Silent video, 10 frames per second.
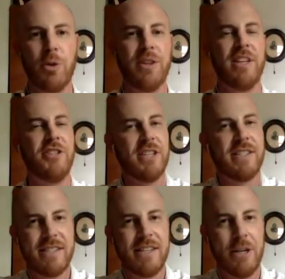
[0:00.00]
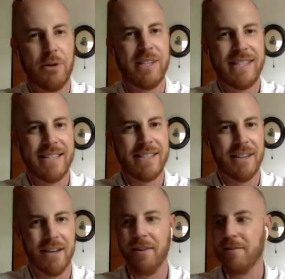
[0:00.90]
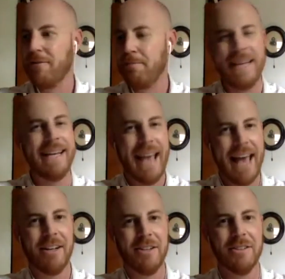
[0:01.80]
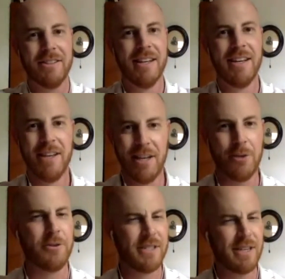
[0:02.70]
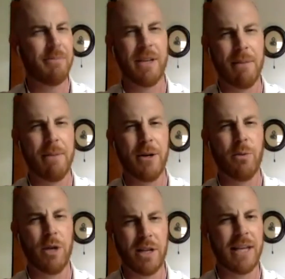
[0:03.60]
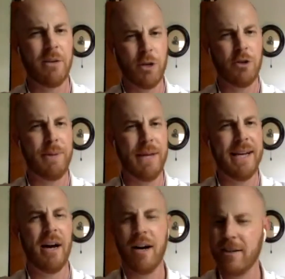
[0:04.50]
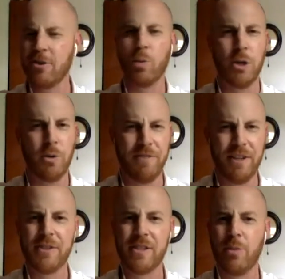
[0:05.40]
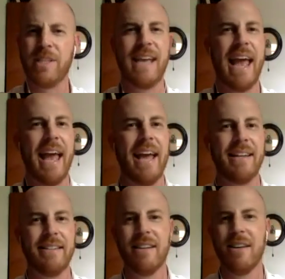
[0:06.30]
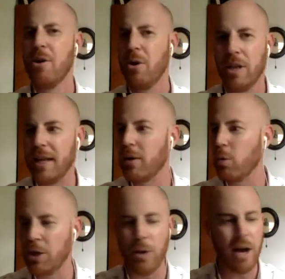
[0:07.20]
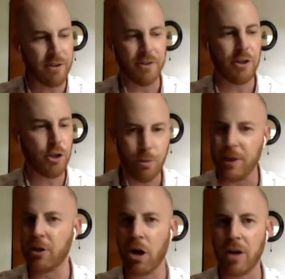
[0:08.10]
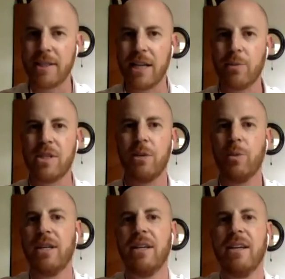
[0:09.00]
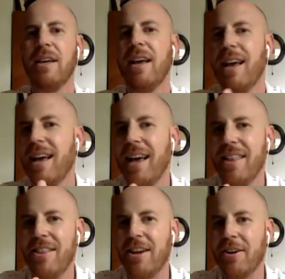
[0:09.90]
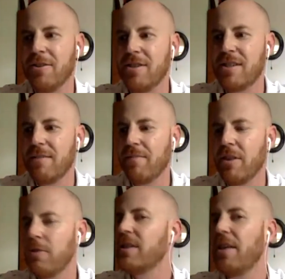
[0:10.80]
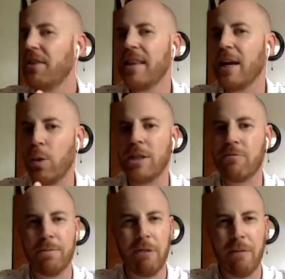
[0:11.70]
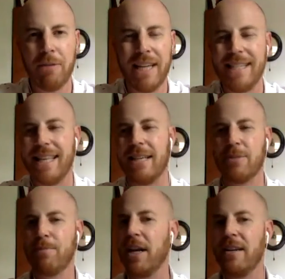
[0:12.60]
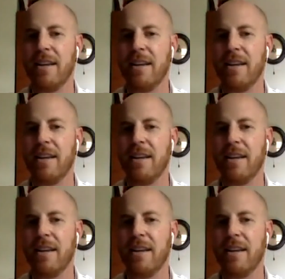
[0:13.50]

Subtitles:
it than just, the sense of being held. There's something about it when you're being hugged or when you feel someone's hand, like when you have a human contact with someone, there's nothing that quite replicates this. But